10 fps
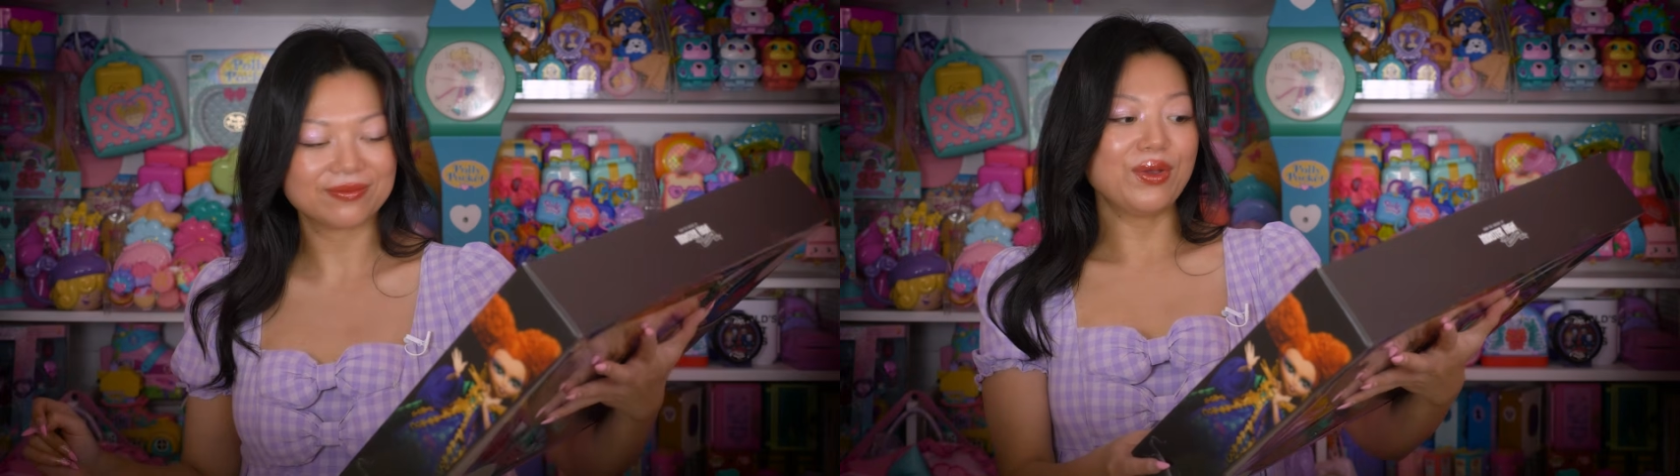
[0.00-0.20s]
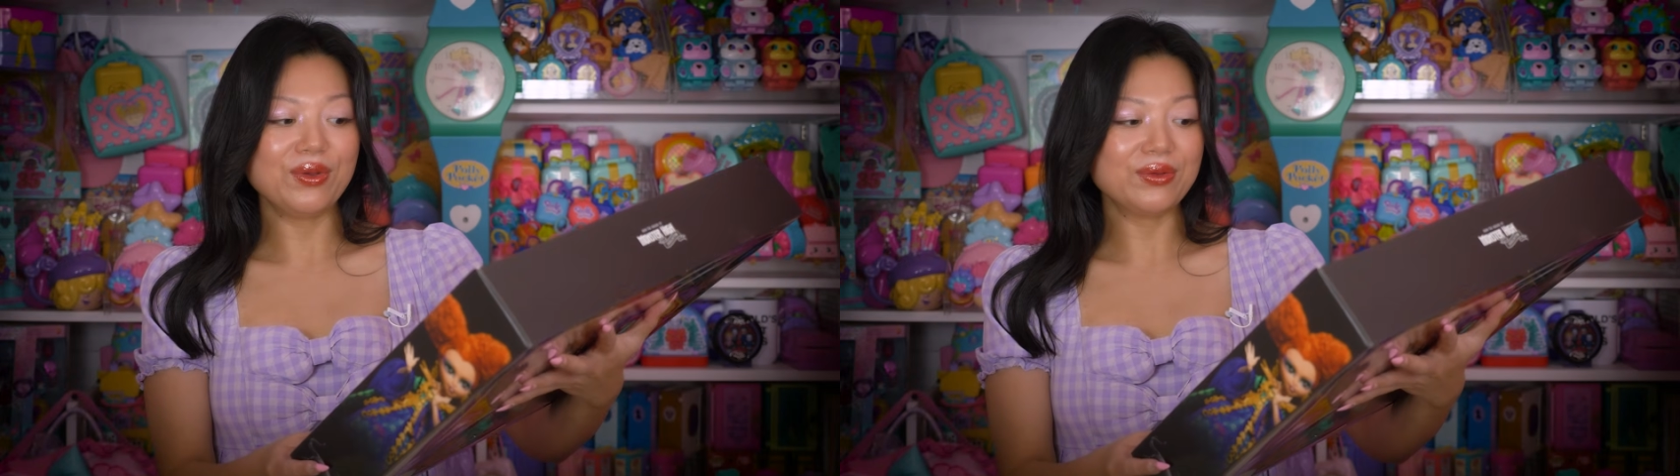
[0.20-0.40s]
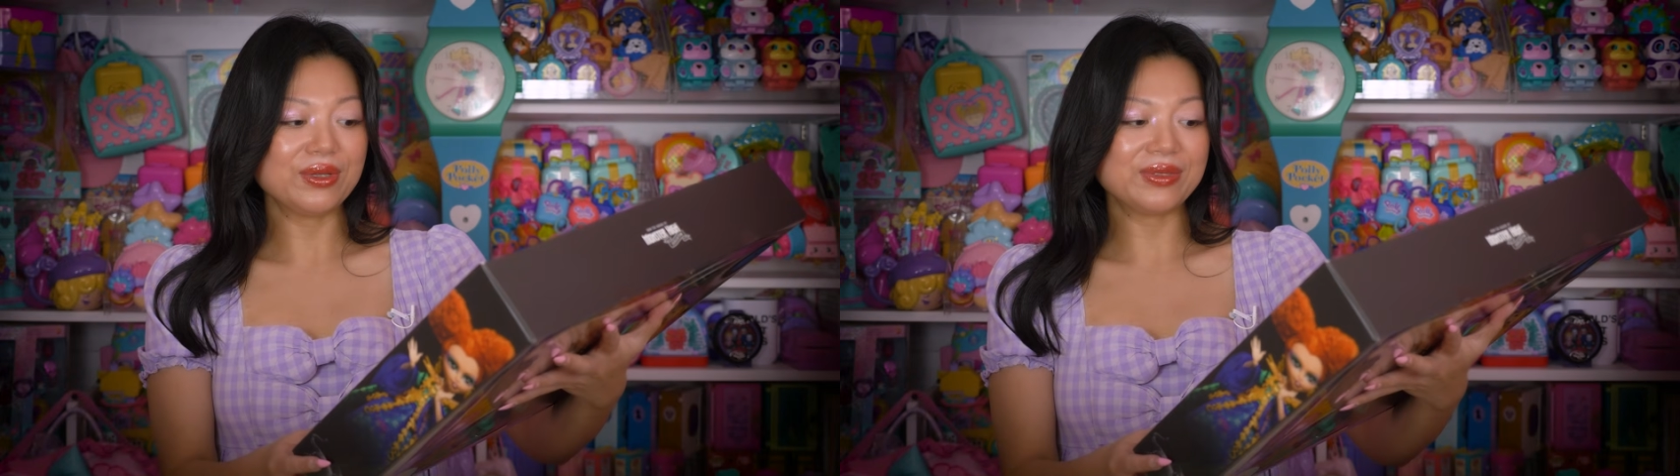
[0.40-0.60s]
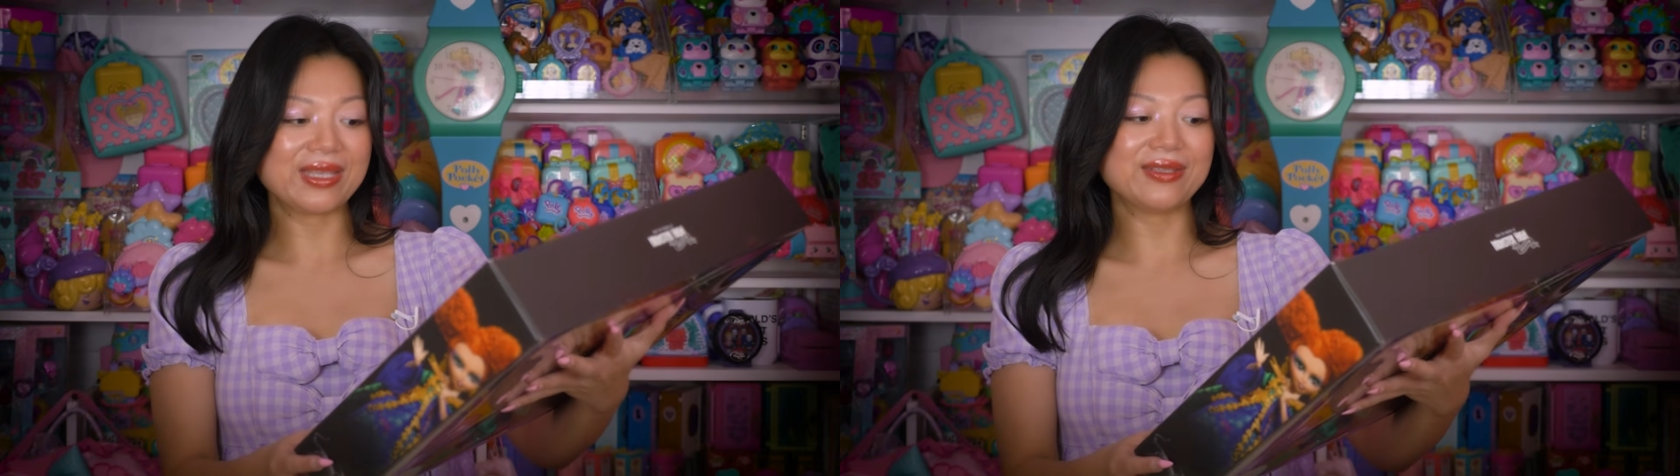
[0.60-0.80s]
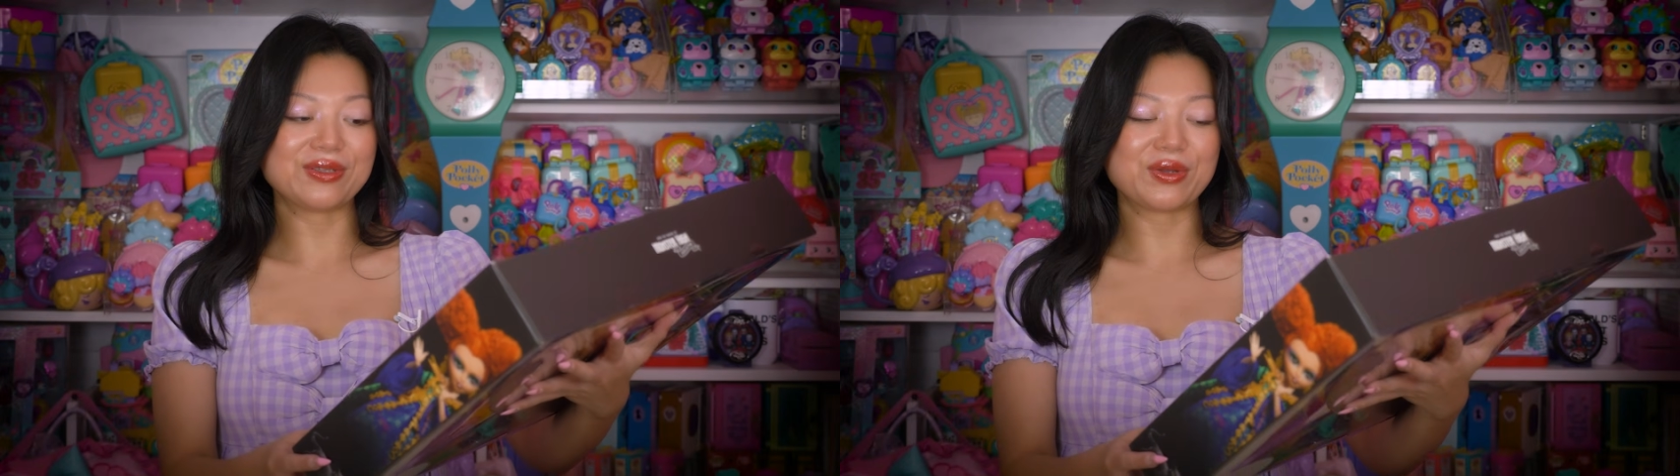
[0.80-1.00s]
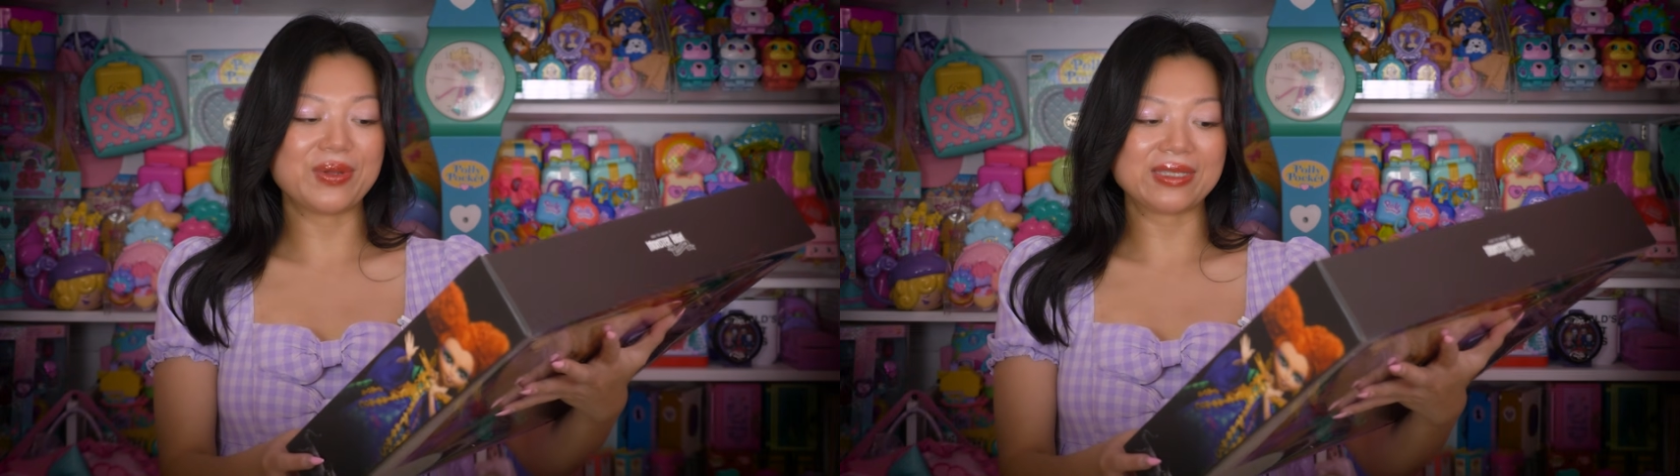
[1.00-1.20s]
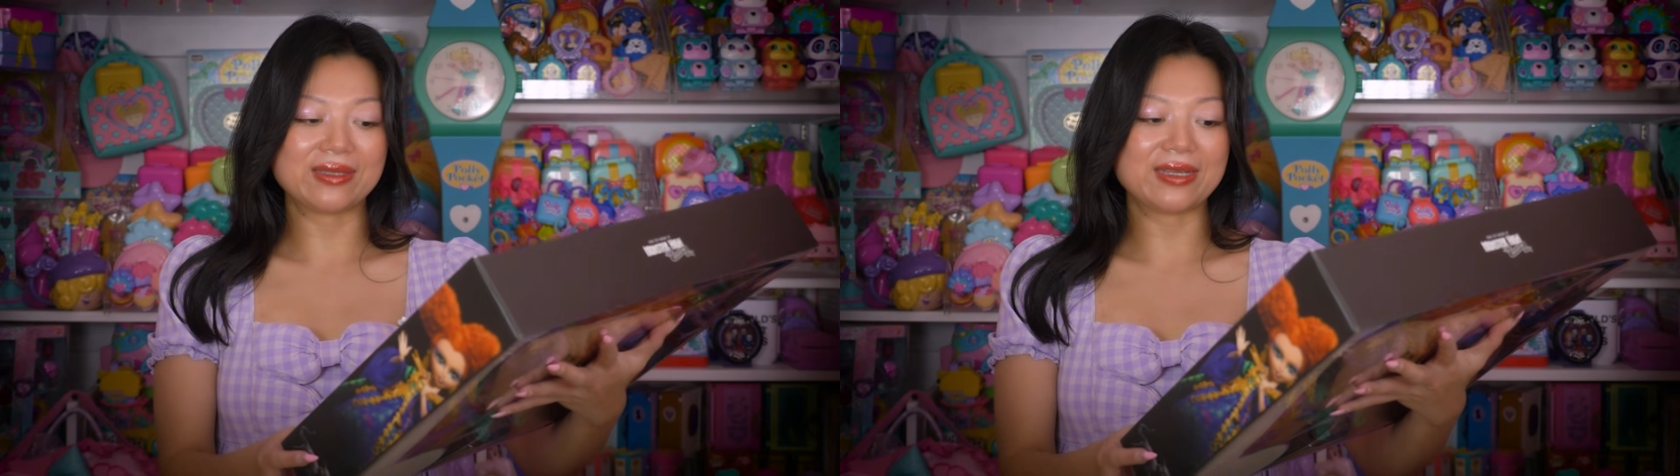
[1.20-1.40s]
Oh, those kids are quick to